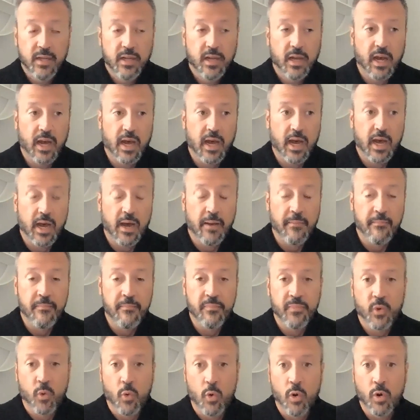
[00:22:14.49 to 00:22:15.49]

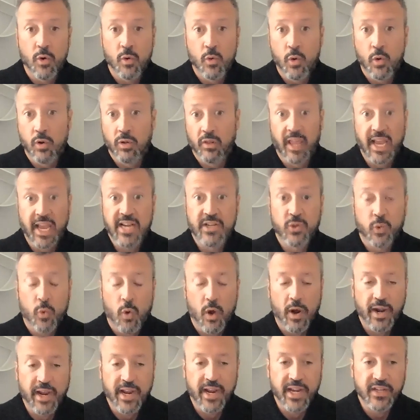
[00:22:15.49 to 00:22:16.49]
or late
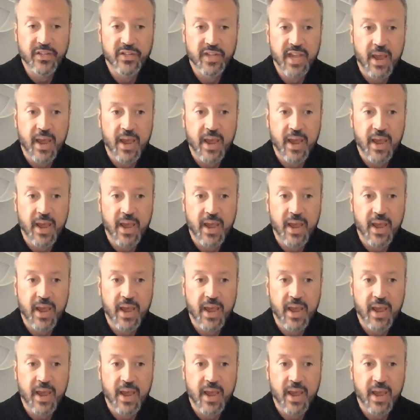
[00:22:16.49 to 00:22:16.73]
20s,